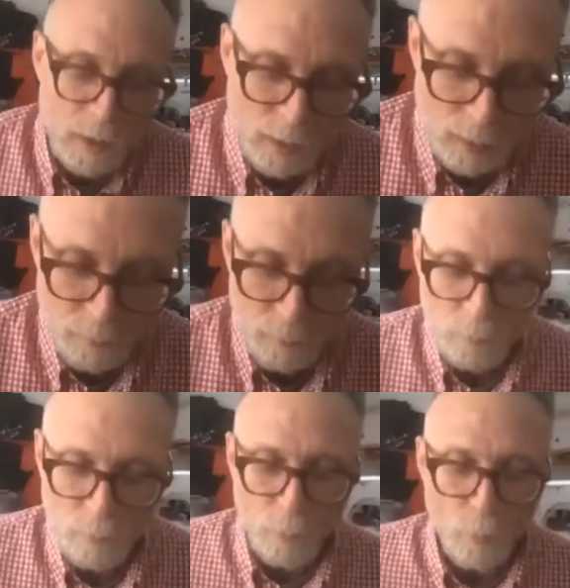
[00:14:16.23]

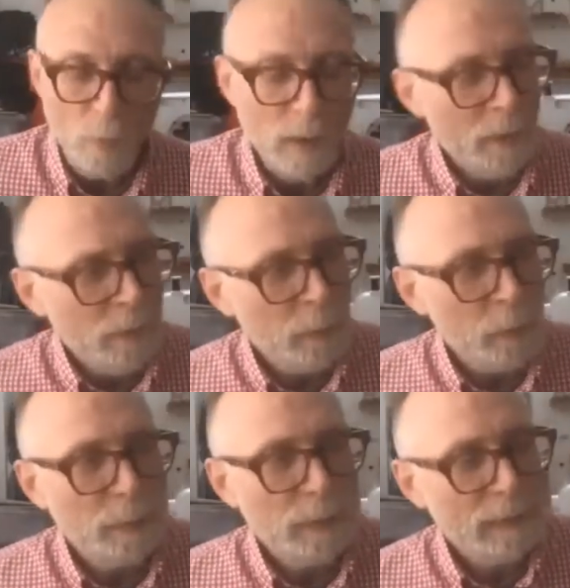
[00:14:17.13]
I don't think
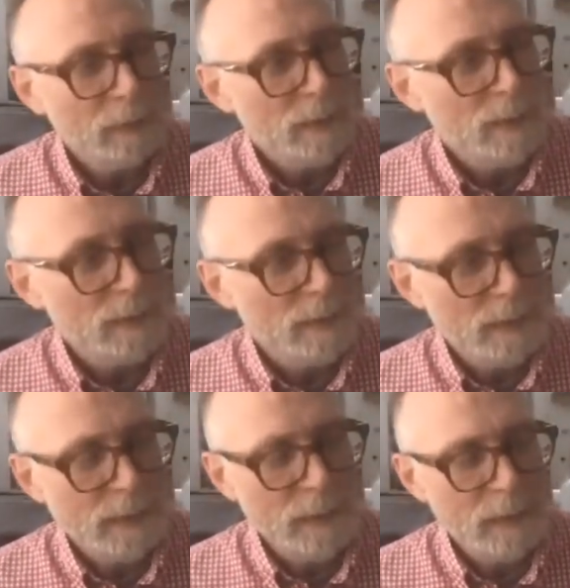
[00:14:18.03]
we'd played Lost at
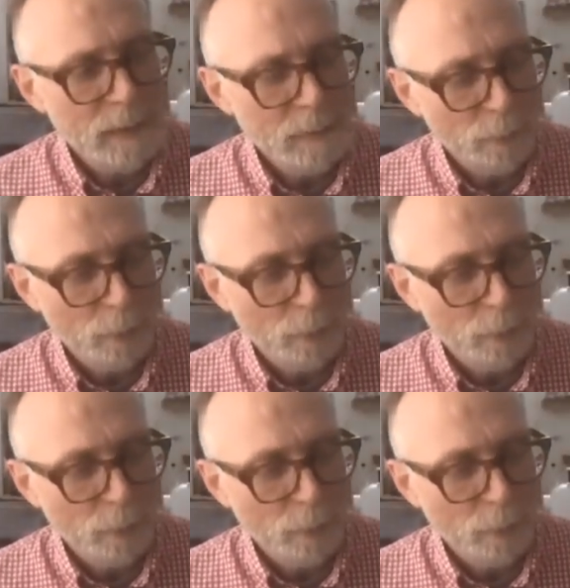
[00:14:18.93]
Sea